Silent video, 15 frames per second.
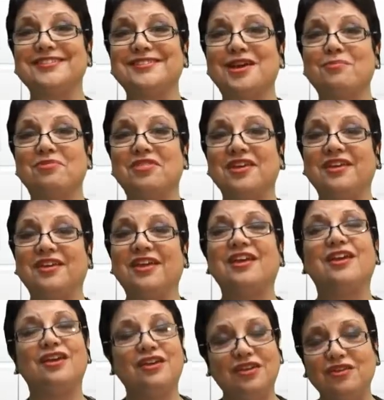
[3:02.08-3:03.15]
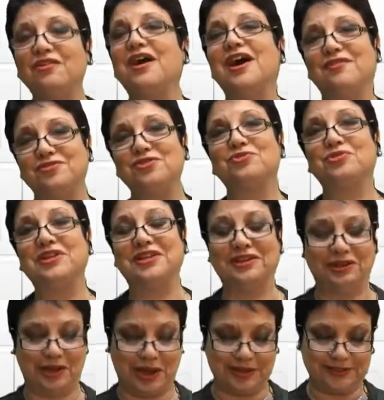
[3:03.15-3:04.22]
in something, you have to read
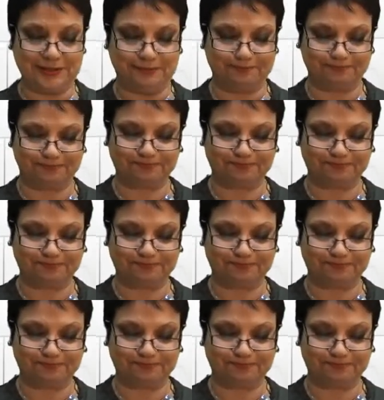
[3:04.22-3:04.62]
a lot.